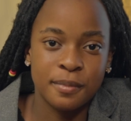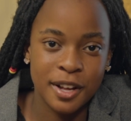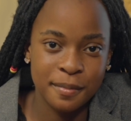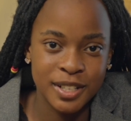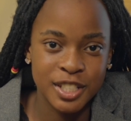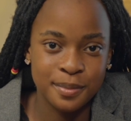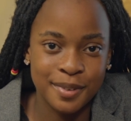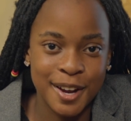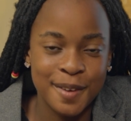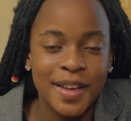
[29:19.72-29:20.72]
Palm Magic
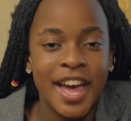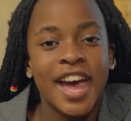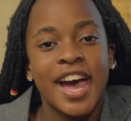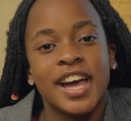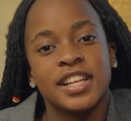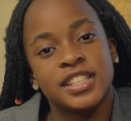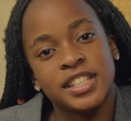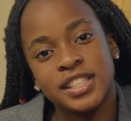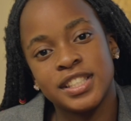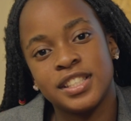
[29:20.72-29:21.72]
Prime. And
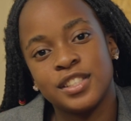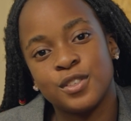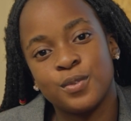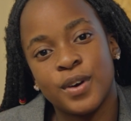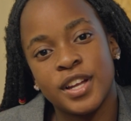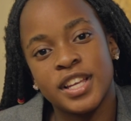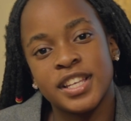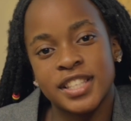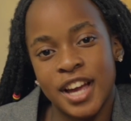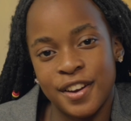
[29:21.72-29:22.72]
JDC Season 1
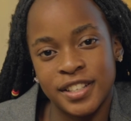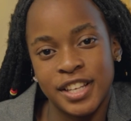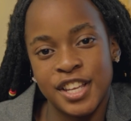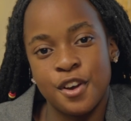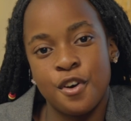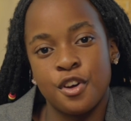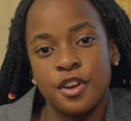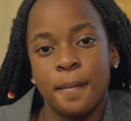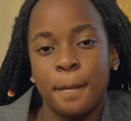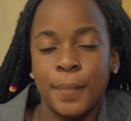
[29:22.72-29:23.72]
is currently on
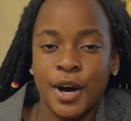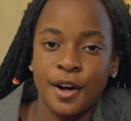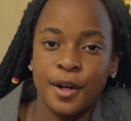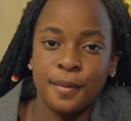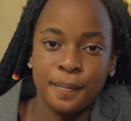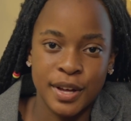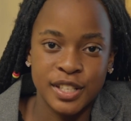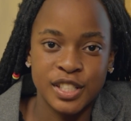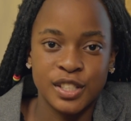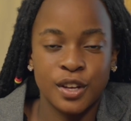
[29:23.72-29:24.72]
Palm
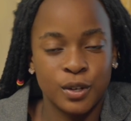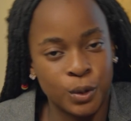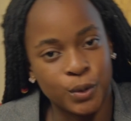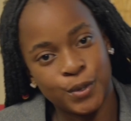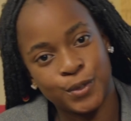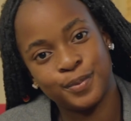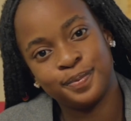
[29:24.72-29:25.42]
Magic Local.